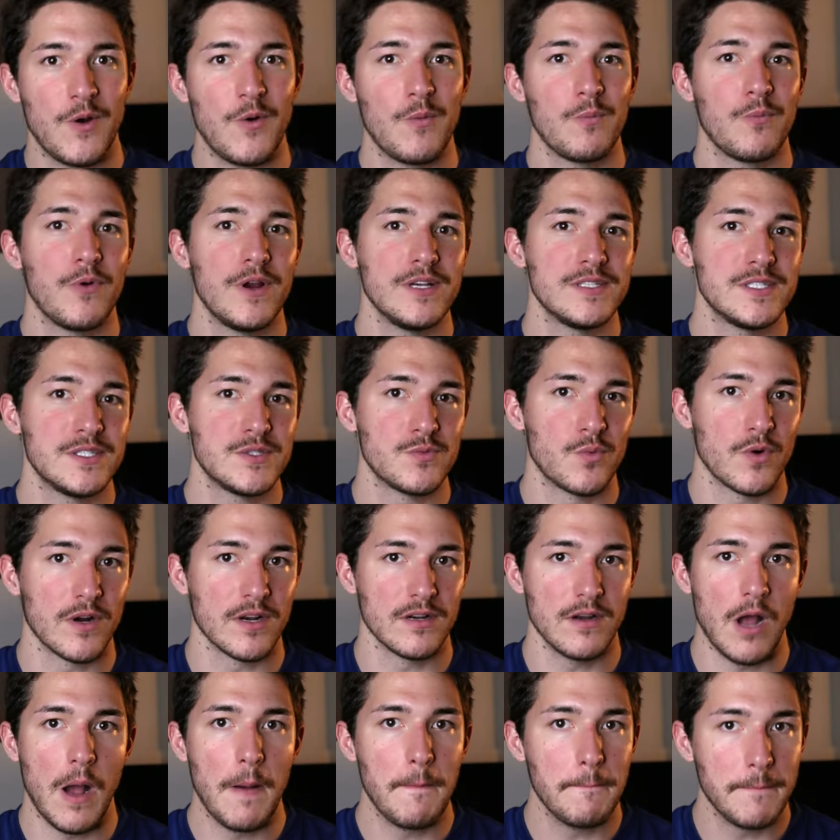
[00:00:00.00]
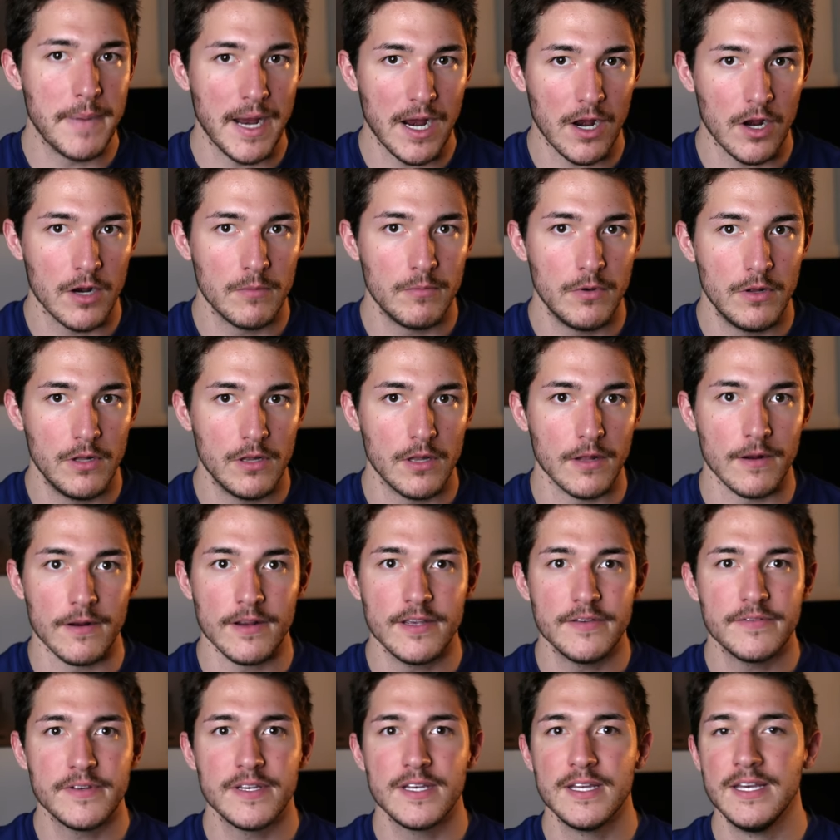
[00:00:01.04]
home prices weren't unbearable, or
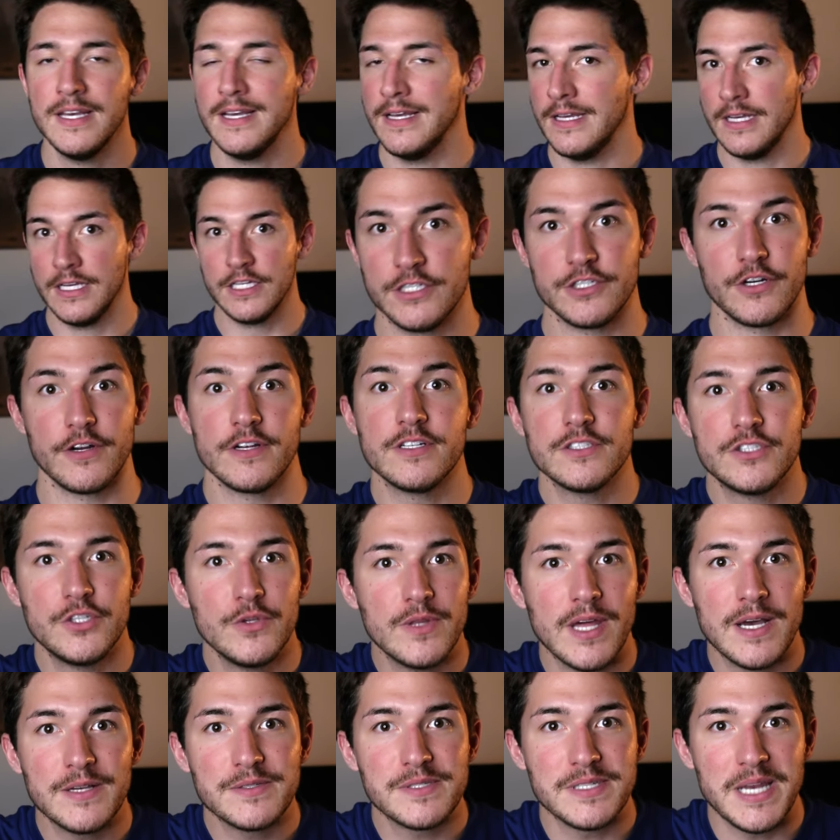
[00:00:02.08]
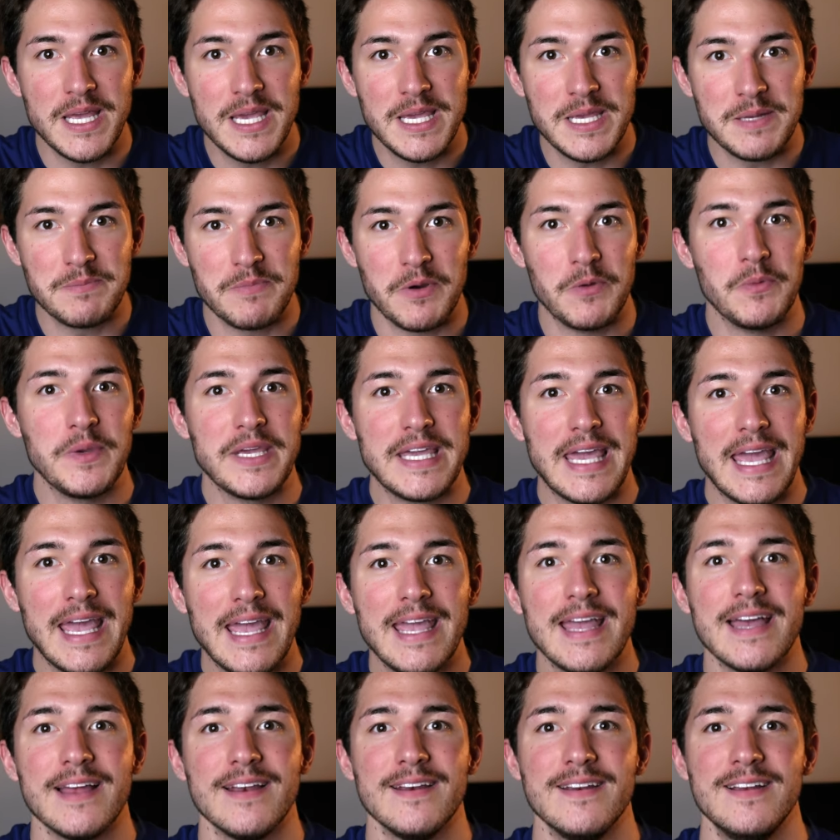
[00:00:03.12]
even during 2008, but we
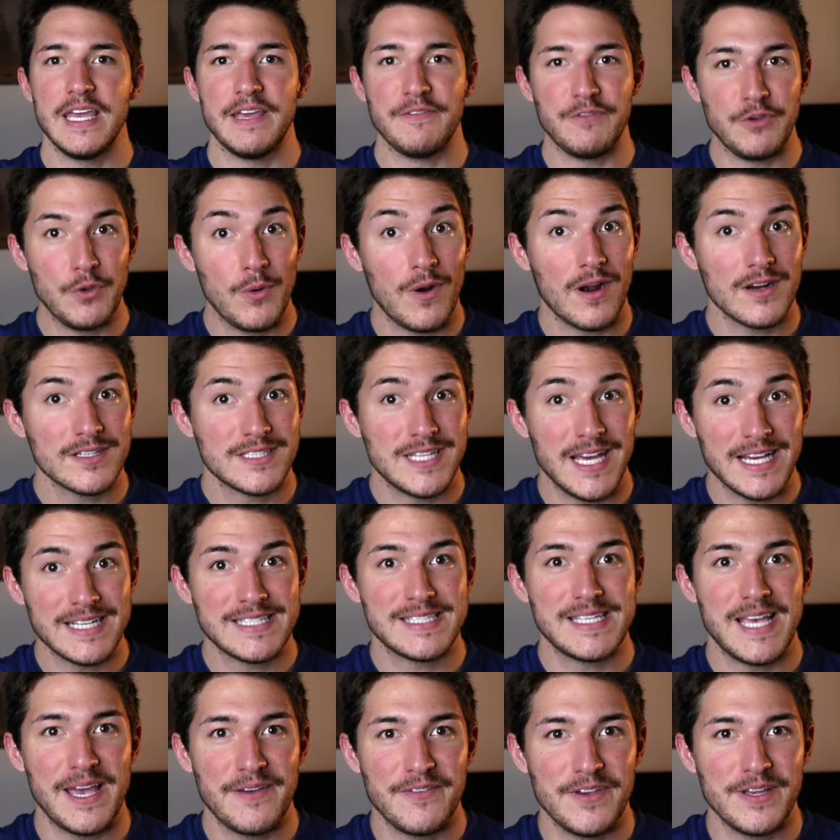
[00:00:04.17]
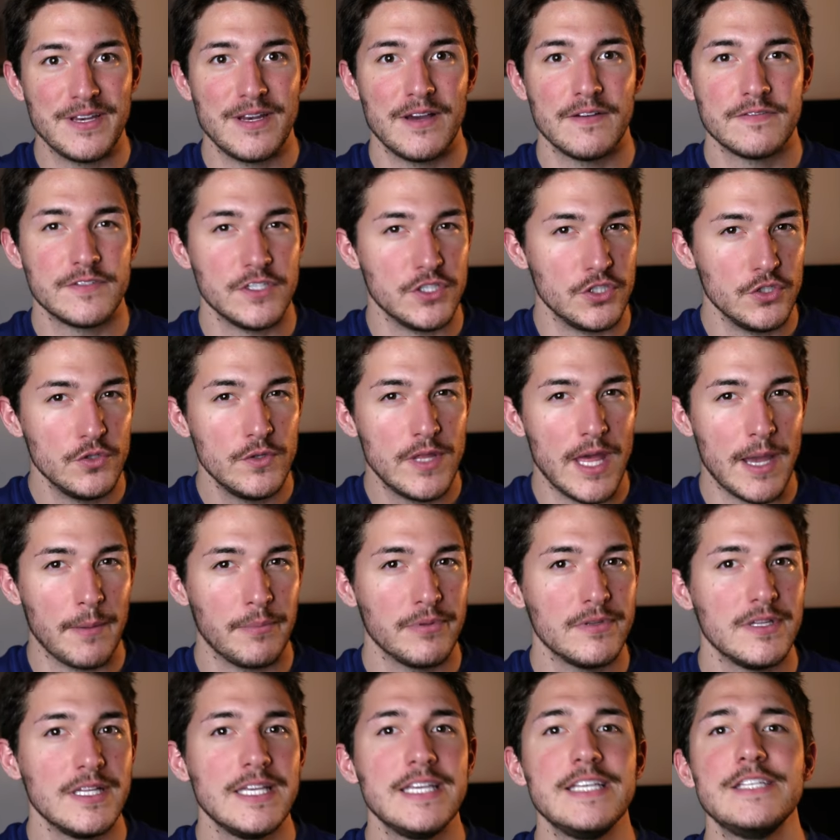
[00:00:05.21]
can't. If you are tech savvy enough to do that,
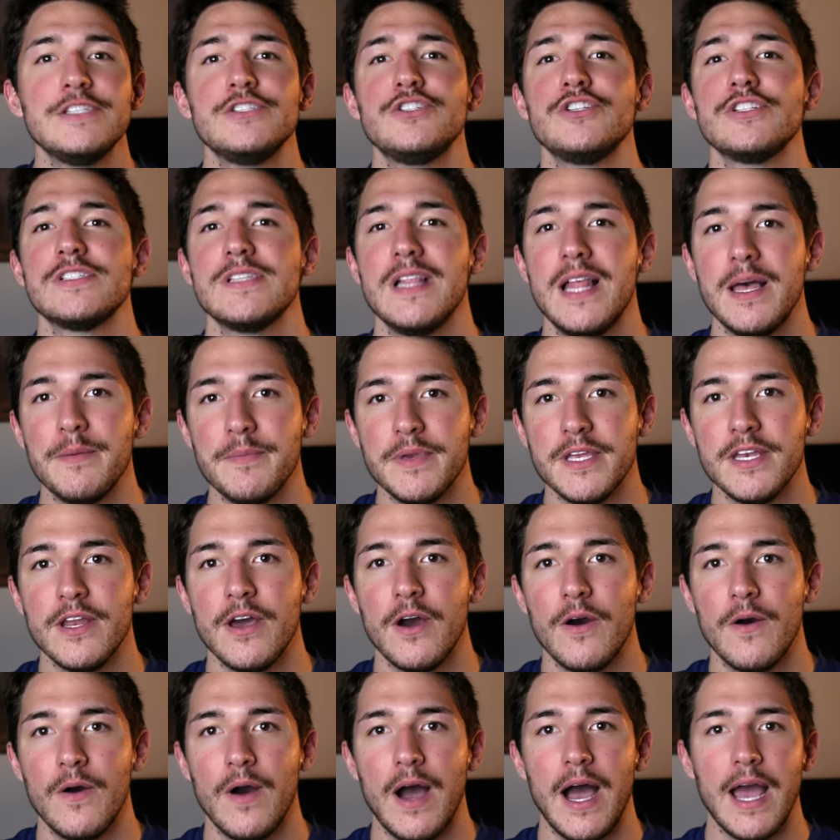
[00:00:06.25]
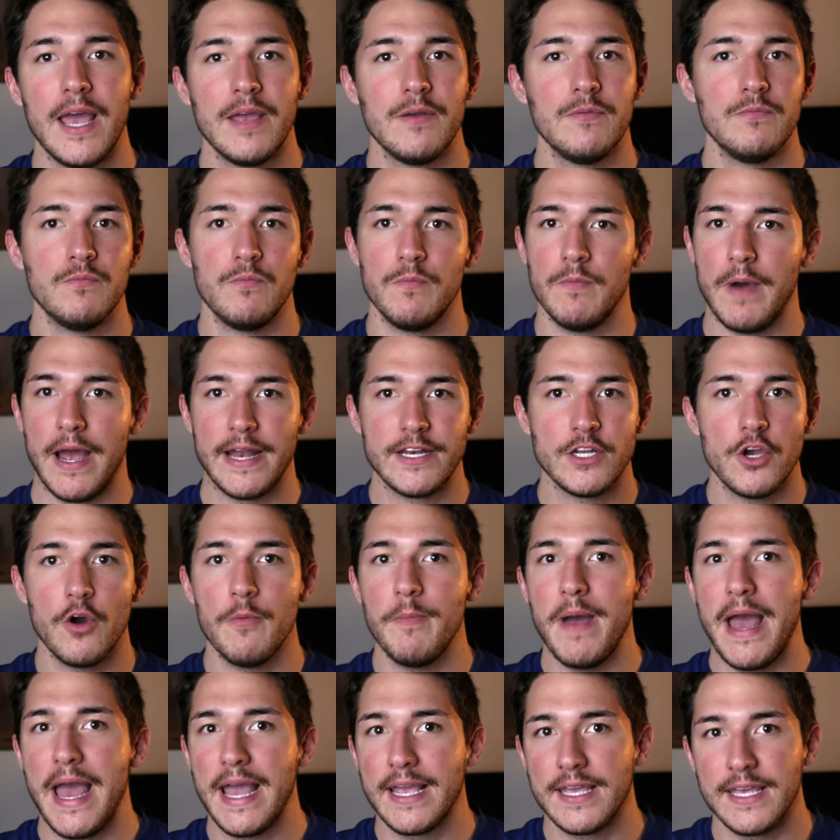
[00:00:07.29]
please just let me know. I'd go
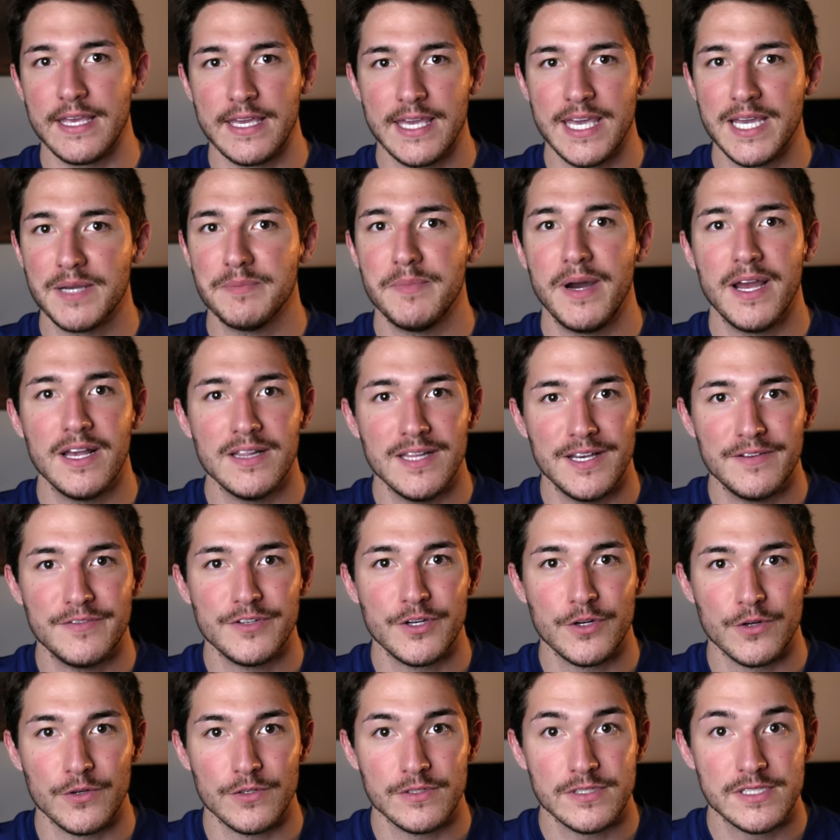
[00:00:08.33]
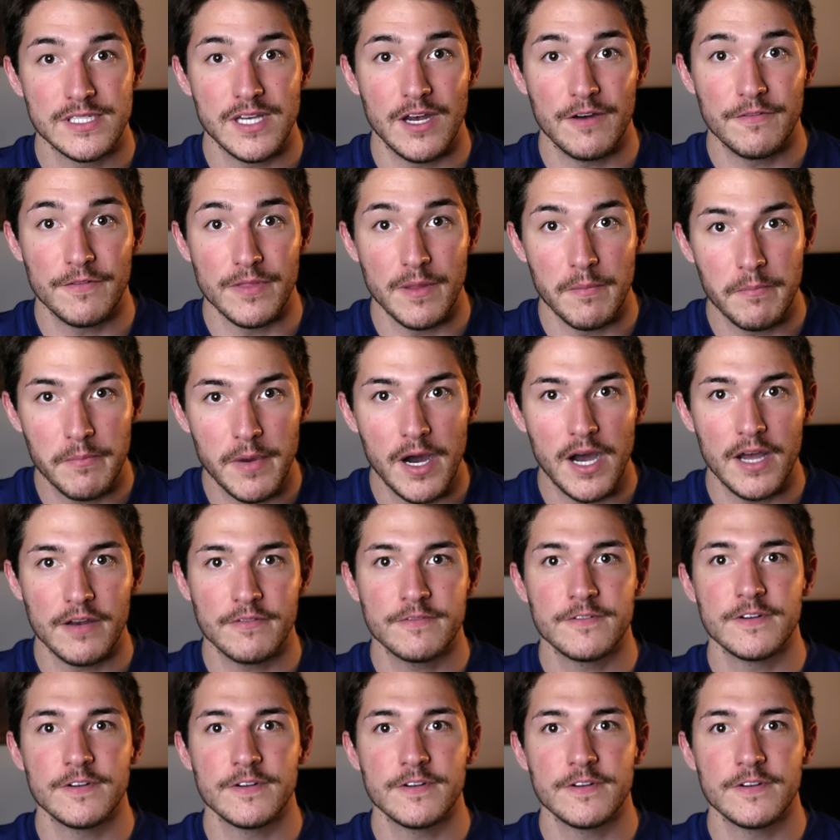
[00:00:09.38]
back and kick my 11-year-old self in the butt